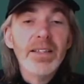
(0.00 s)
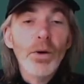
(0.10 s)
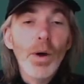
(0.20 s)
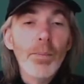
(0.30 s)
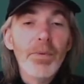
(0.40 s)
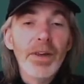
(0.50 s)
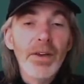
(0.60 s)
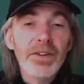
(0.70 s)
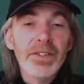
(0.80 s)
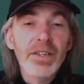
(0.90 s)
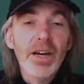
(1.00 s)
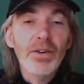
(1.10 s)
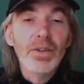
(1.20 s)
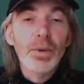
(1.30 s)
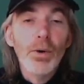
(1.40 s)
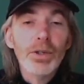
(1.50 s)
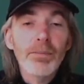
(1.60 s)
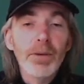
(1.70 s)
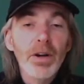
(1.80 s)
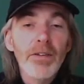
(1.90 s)
go up the other side onto Ocean
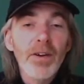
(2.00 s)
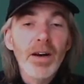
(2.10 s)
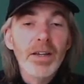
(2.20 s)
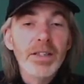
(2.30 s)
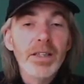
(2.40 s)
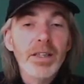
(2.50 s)
Boulevard.